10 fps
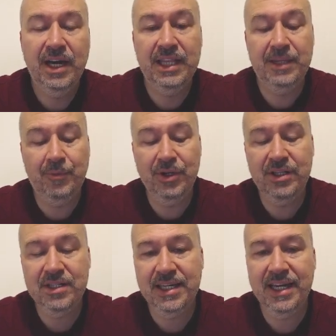And the point
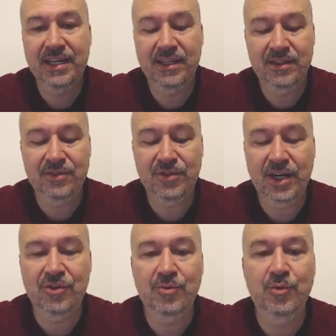is, again, in
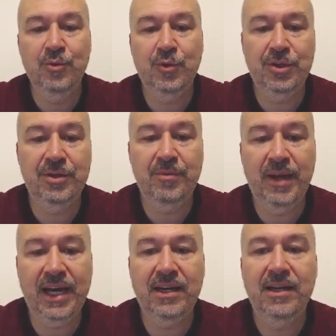trying to move water
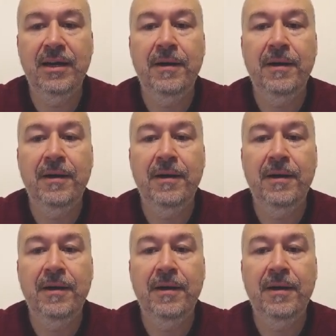black.